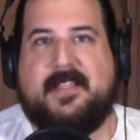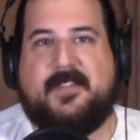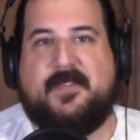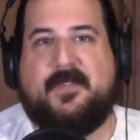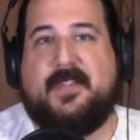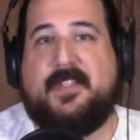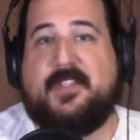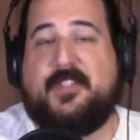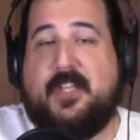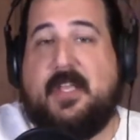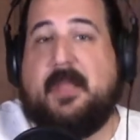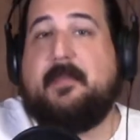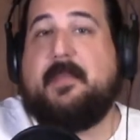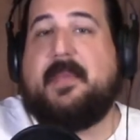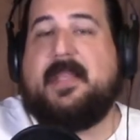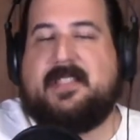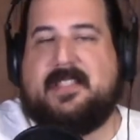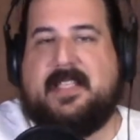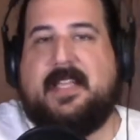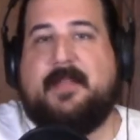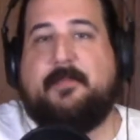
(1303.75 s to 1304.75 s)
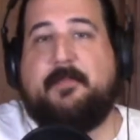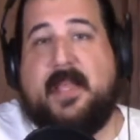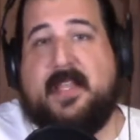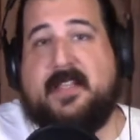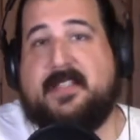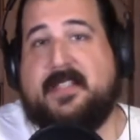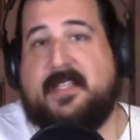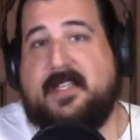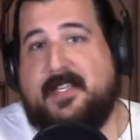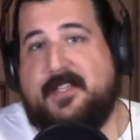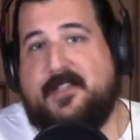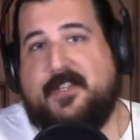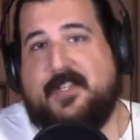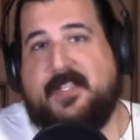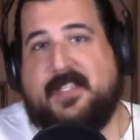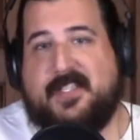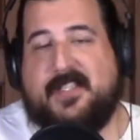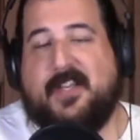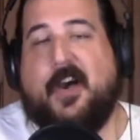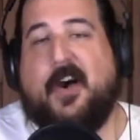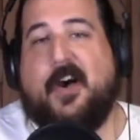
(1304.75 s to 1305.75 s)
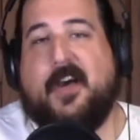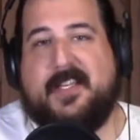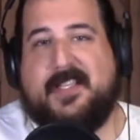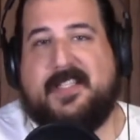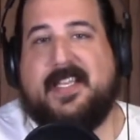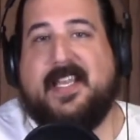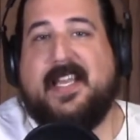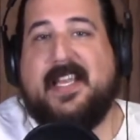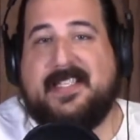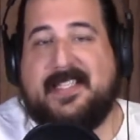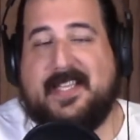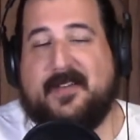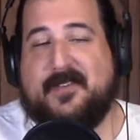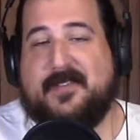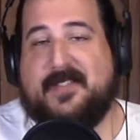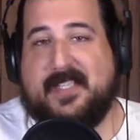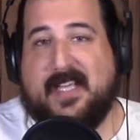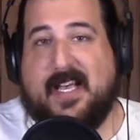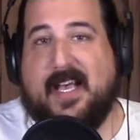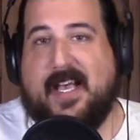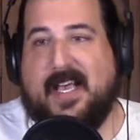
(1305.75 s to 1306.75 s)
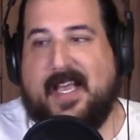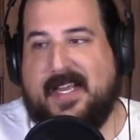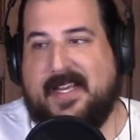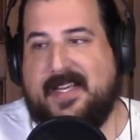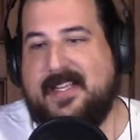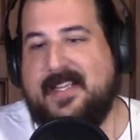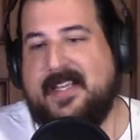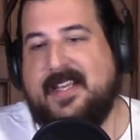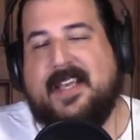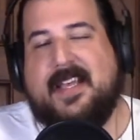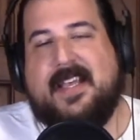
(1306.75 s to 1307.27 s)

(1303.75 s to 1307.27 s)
So the gym is like basically just as hot as it is outside.